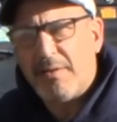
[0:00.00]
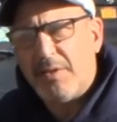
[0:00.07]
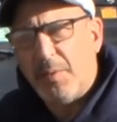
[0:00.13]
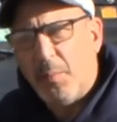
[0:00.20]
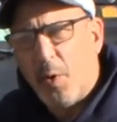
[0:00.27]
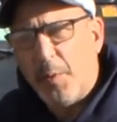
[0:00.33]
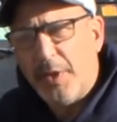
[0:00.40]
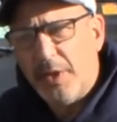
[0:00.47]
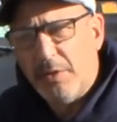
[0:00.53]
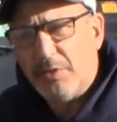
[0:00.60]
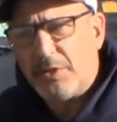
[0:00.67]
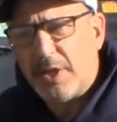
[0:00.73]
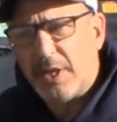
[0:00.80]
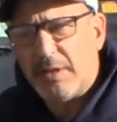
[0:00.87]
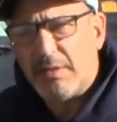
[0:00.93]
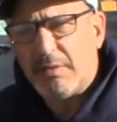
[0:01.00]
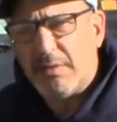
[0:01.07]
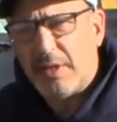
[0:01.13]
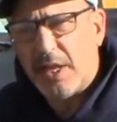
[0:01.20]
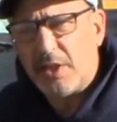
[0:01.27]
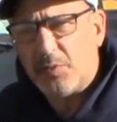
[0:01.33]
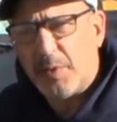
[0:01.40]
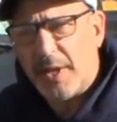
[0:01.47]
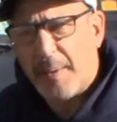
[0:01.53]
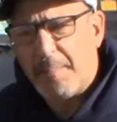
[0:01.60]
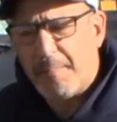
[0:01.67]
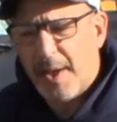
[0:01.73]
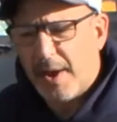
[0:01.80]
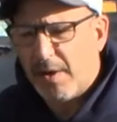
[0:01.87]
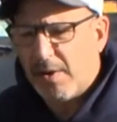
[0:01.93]
The more we used it, things would get
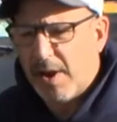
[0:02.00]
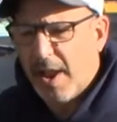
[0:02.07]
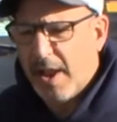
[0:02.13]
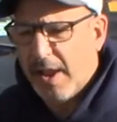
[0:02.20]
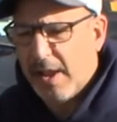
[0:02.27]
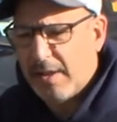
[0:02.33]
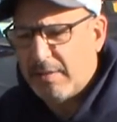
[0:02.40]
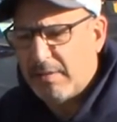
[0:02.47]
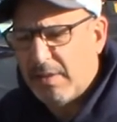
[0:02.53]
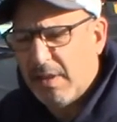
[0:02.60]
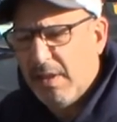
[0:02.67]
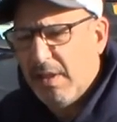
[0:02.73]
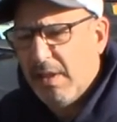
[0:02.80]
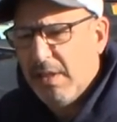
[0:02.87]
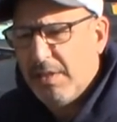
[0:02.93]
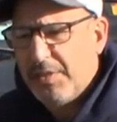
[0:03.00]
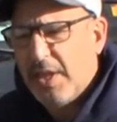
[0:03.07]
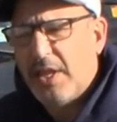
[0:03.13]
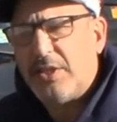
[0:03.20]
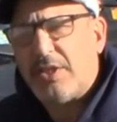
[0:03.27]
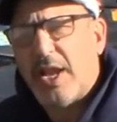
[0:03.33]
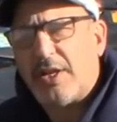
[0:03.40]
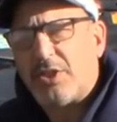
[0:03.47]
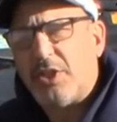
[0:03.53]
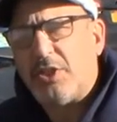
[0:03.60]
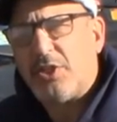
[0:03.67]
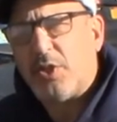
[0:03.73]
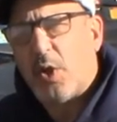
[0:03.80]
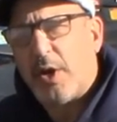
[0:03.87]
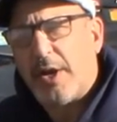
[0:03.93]
better, and things actually
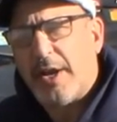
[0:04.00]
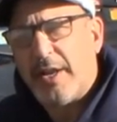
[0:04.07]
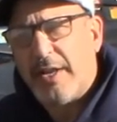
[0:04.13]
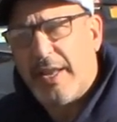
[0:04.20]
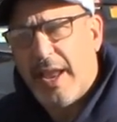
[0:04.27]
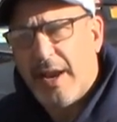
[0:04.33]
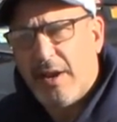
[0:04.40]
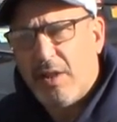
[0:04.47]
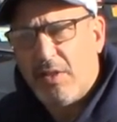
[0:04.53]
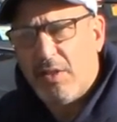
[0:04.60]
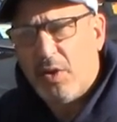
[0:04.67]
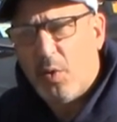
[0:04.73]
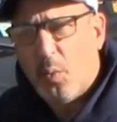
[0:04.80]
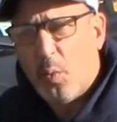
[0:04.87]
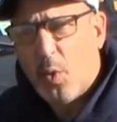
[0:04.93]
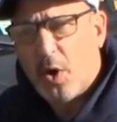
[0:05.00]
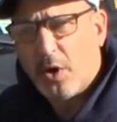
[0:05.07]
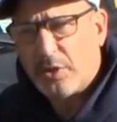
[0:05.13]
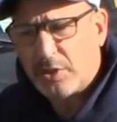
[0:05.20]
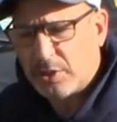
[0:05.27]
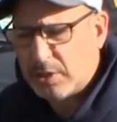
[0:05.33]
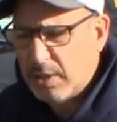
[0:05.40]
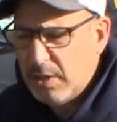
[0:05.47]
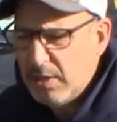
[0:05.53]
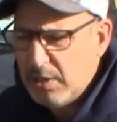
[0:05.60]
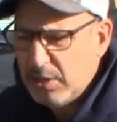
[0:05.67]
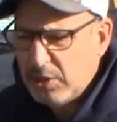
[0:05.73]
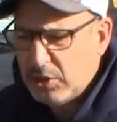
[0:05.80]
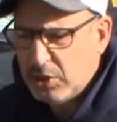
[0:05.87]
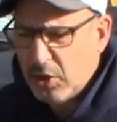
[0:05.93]
started to get a little worse.
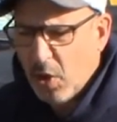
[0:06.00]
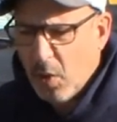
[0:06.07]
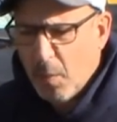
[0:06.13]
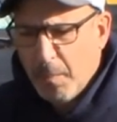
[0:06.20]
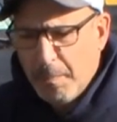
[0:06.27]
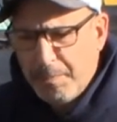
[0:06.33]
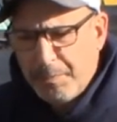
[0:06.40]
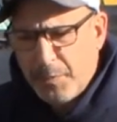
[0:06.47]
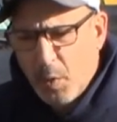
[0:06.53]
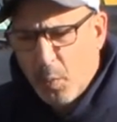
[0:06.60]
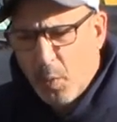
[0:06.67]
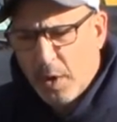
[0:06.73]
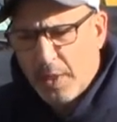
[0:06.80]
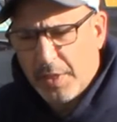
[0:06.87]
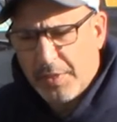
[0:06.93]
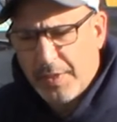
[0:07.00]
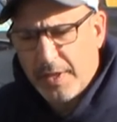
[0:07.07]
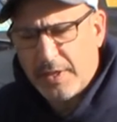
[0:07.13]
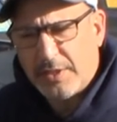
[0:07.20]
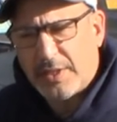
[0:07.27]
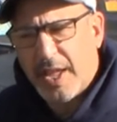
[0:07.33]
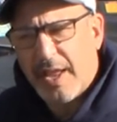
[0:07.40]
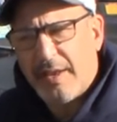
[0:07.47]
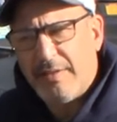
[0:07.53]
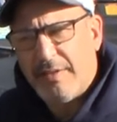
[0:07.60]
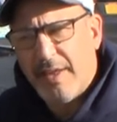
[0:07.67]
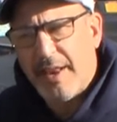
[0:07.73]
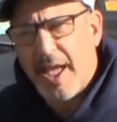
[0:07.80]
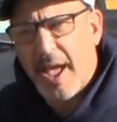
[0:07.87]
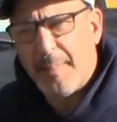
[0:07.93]
So one of the things that
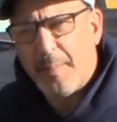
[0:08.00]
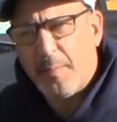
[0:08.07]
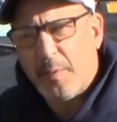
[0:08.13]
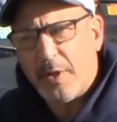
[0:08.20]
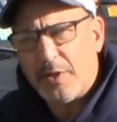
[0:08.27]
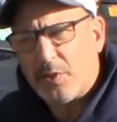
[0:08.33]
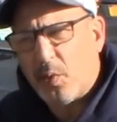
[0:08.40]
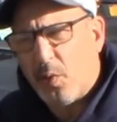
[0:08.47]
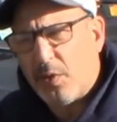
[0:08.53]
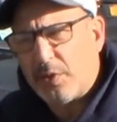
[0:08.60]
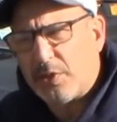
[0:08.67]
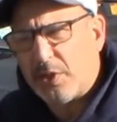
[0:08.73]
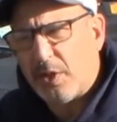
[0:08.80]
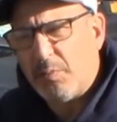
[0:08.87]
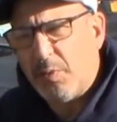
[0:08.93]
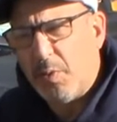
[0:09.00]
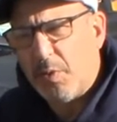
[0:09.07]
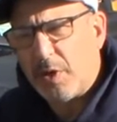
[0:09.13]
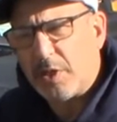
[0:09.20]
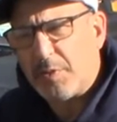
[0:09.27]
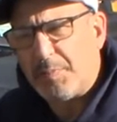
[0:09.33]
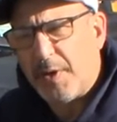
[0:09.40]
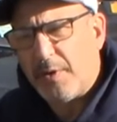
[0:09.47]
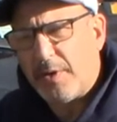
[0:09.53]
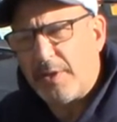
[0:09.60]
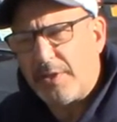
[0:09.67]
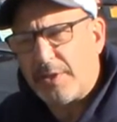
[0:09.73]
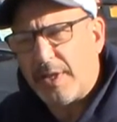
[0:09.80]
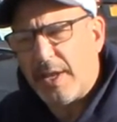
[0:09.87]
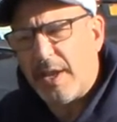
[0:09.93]
did happen was all of a sudden we were
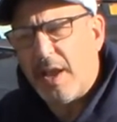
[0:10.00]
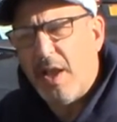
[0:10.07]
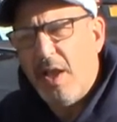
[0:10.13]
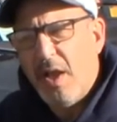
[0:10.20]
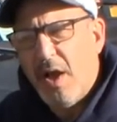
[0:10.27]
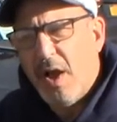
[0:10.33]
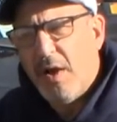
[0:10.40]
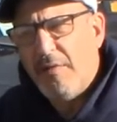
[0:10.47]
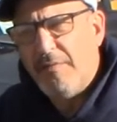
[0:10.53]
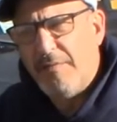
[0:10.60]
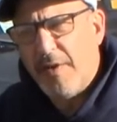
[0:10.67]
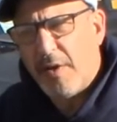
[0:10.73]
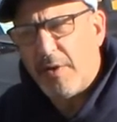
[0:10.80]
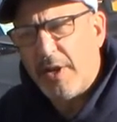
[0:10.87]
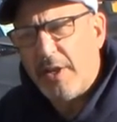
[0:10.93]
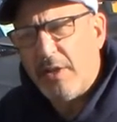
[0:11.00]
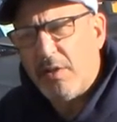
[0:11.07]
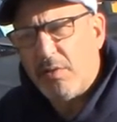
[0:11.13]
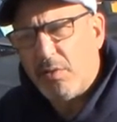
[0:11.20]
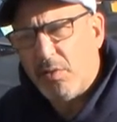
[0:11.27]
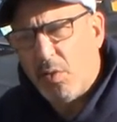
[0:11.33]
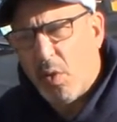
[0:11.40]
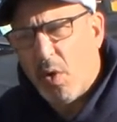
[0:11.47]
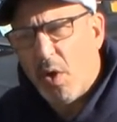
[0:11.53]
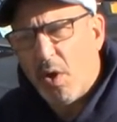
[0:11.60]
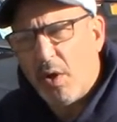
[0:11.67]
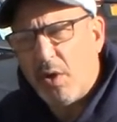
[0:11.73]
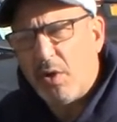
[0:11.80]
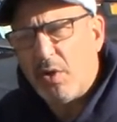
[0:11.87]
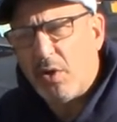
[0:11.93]
experiencing a very
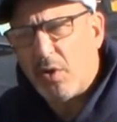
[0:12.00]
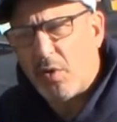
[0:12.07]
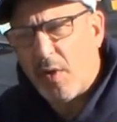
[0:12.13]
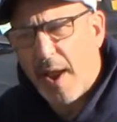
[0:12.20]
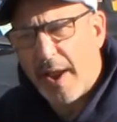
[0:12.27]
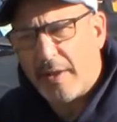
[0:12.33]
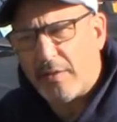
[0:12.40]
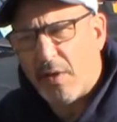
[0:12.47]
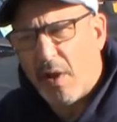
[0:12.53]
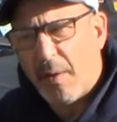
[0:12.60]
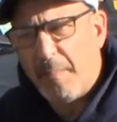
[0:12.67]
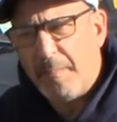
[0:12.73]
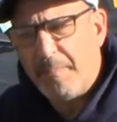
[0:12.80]
long crank time.